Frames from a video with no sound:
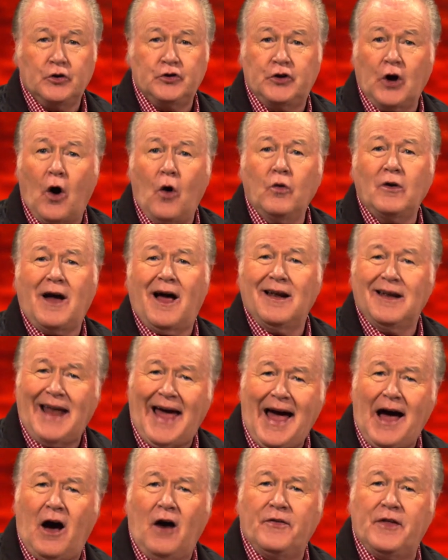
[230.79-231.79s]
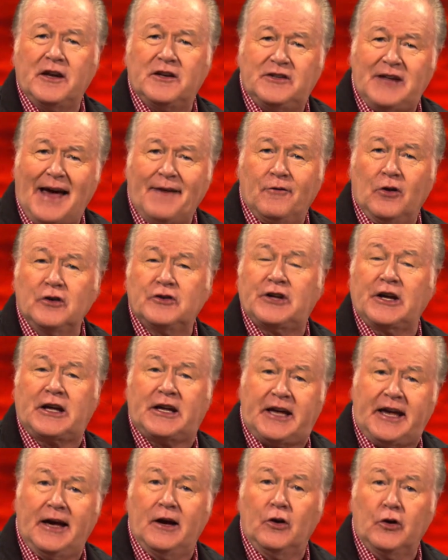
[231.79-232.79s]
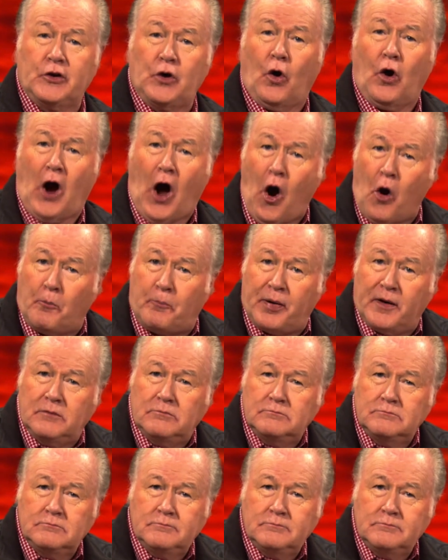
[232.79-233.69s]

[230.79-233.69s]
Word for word: Don't allow the devil to kill your hope.